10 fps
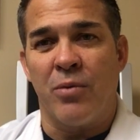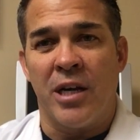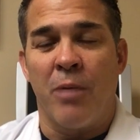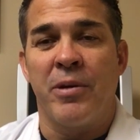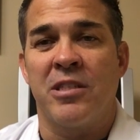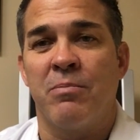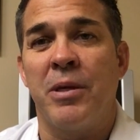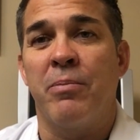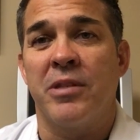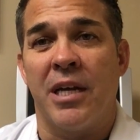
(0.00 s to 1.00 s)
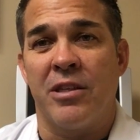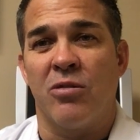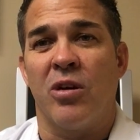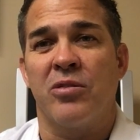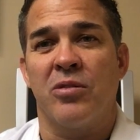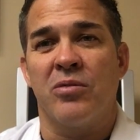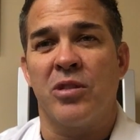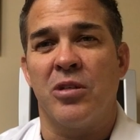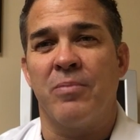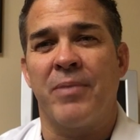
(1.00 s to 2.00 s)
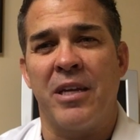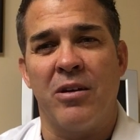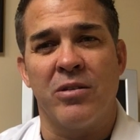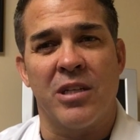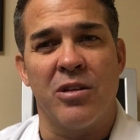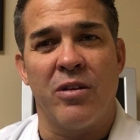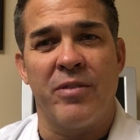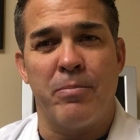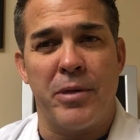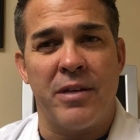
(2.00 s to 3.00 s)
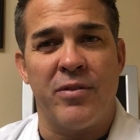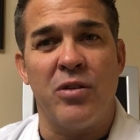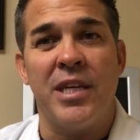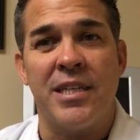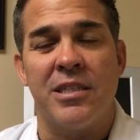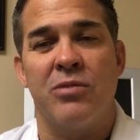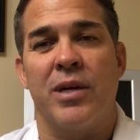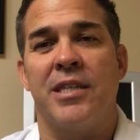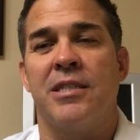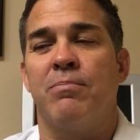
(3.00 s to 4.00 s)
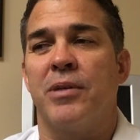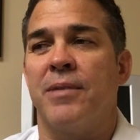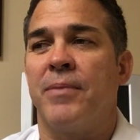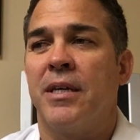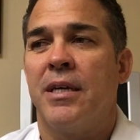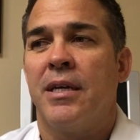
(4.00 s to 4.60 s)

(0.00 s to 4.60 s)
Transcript: We're helping some people down there also. So I know it's a little of a bit of a unique situation, but